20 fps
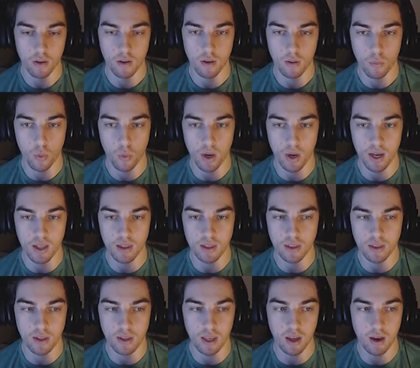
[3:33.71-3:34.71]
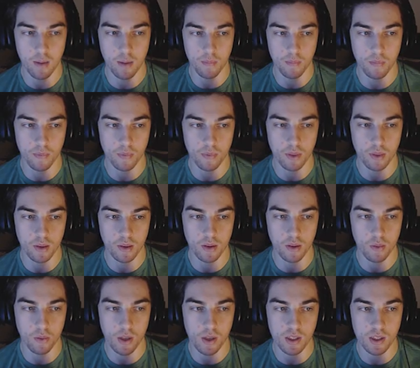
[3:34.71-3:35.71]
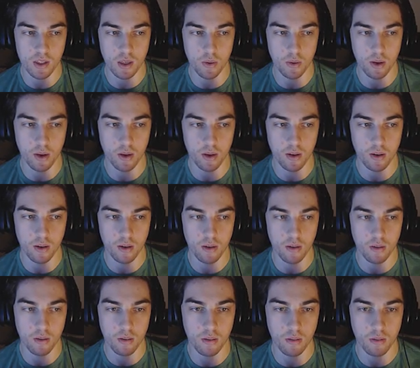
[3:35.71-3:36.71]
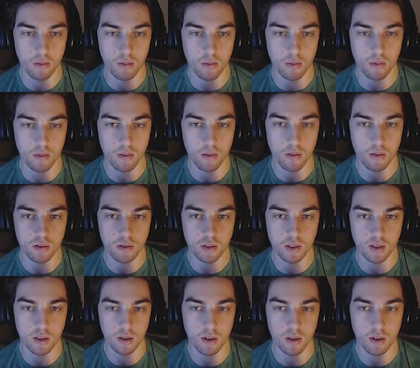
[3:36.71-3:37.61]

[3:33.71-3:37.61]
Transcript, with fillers: Weird um, way to do it. Let's see.